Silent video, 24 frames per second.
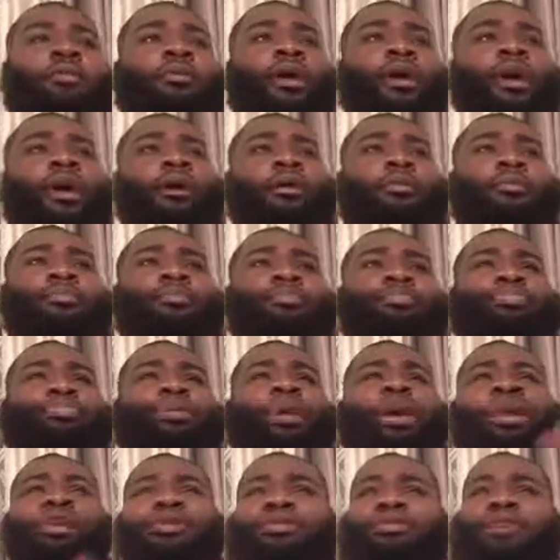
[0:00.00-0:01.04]

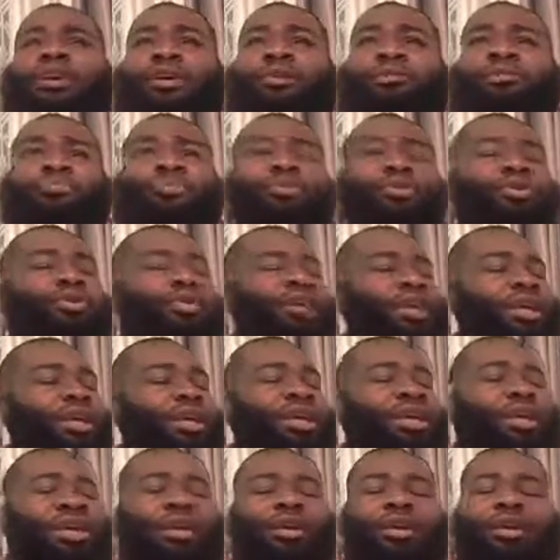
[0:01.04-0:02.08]

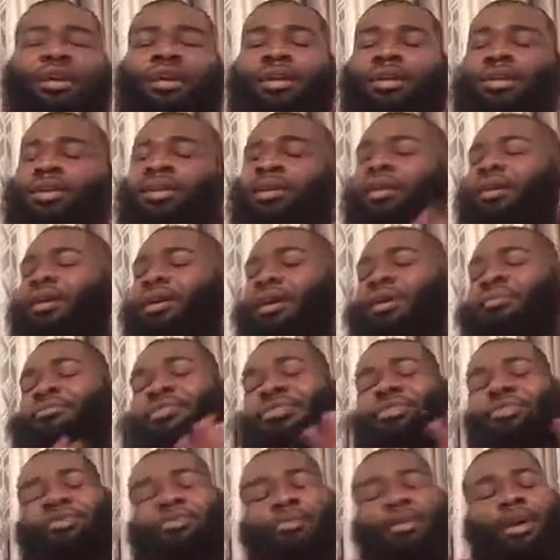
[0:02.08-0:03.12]
Brody, I'm
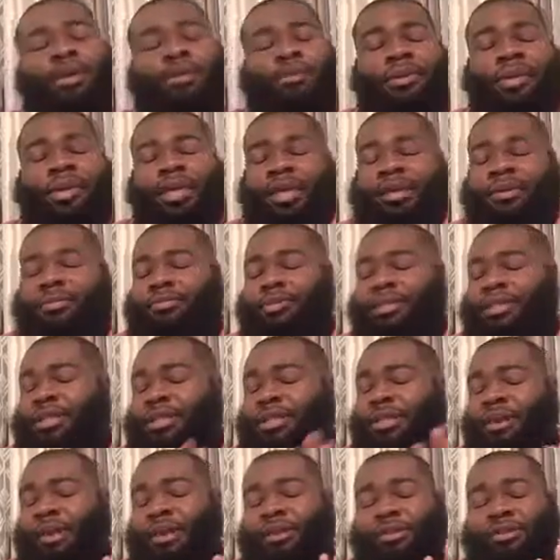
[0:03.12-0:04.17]
so bad with names, these
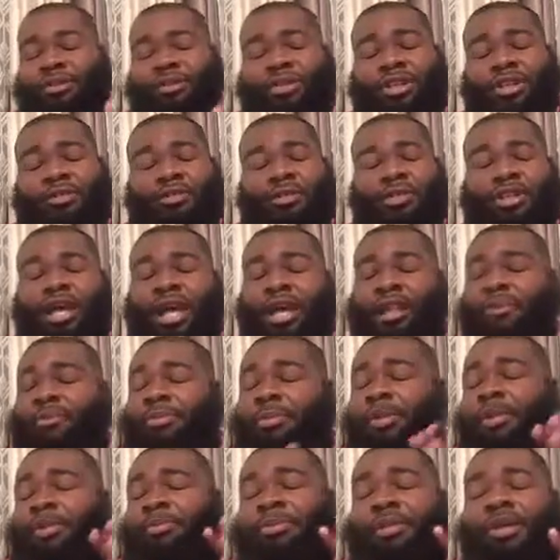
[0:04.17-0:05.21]
characters' names. Tyler
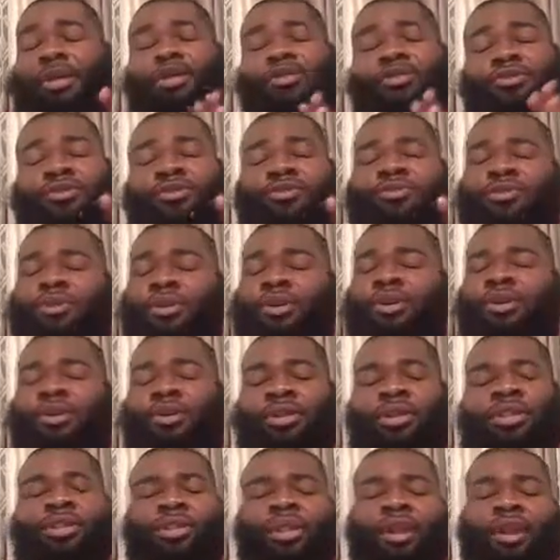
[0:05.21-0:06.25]
Perry be introducing all
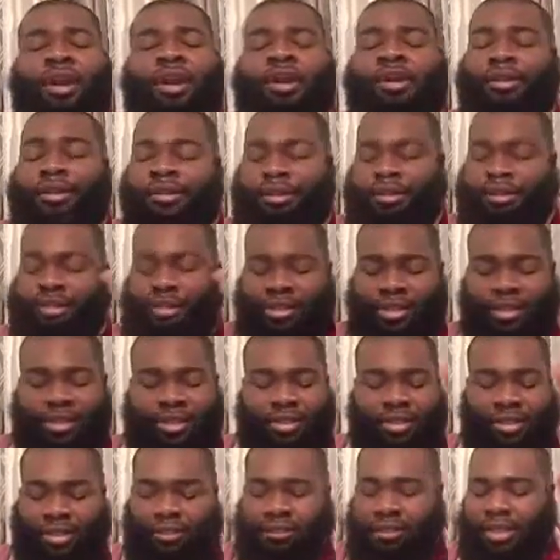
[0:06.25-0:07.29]
these characters,
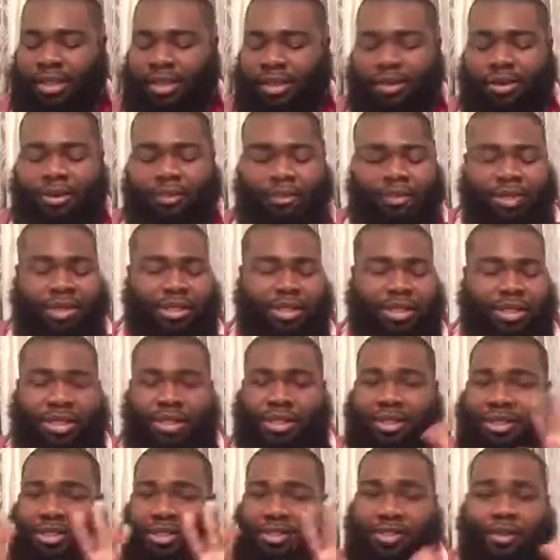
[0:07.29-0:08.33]
and my thought process
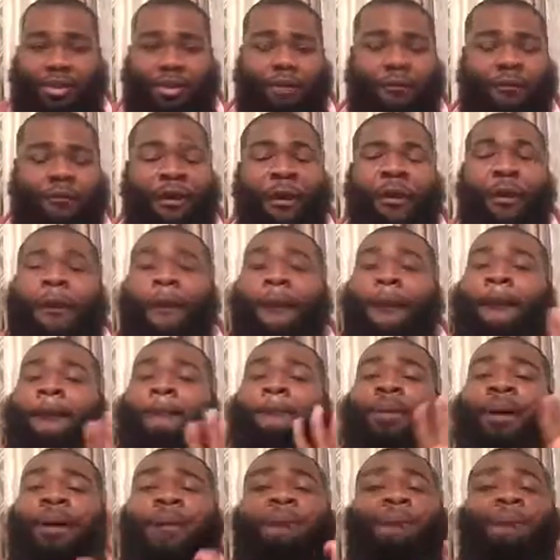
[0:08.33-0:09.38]
is just off.
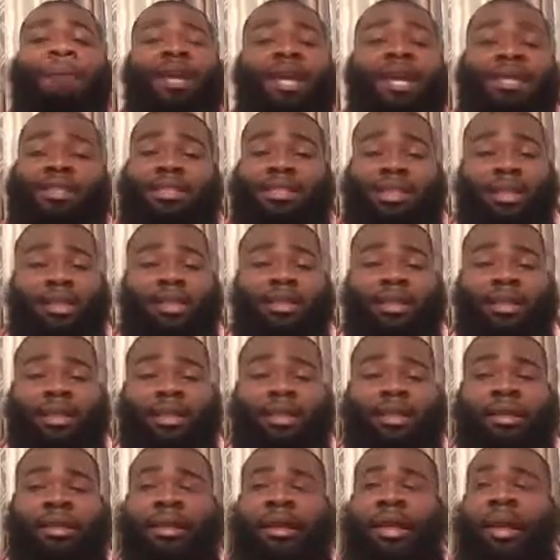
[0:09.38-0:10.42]
But
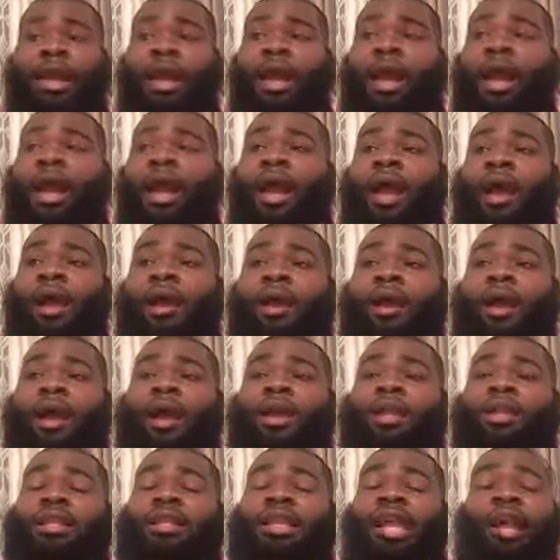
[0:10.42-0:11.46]
basically,
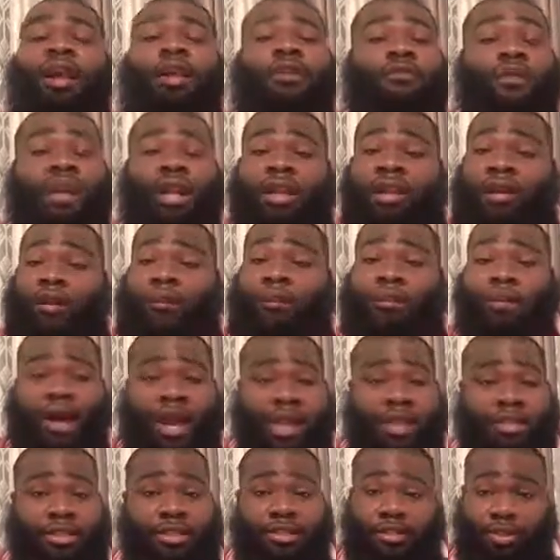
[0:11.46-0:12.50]
they're running a
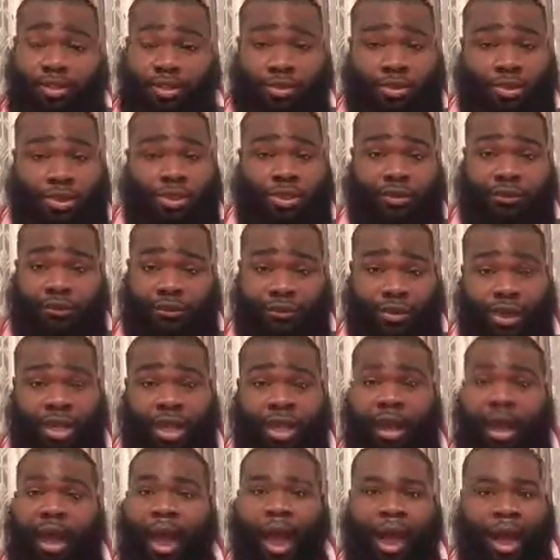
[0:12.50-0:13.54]
prostitution
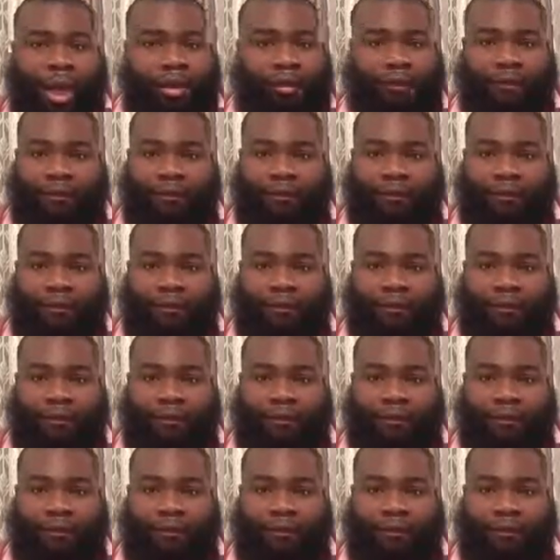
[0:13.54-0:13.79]
ring out